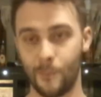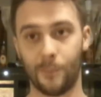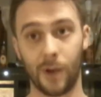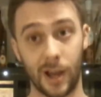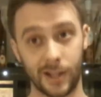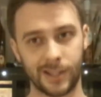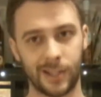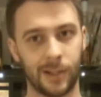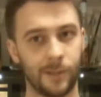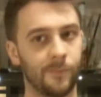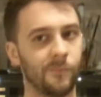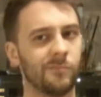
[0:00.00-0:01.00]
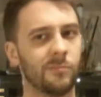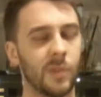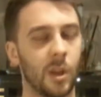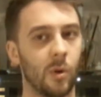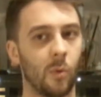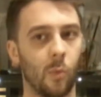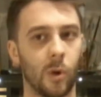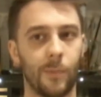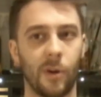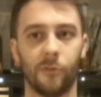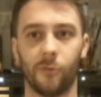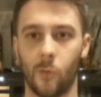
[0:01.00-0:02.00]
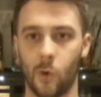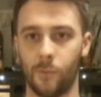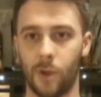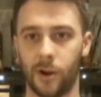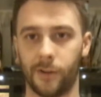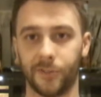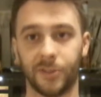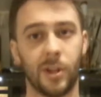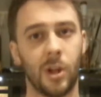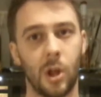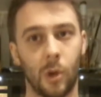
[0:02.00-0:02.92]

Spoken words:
but what about 4 bottles?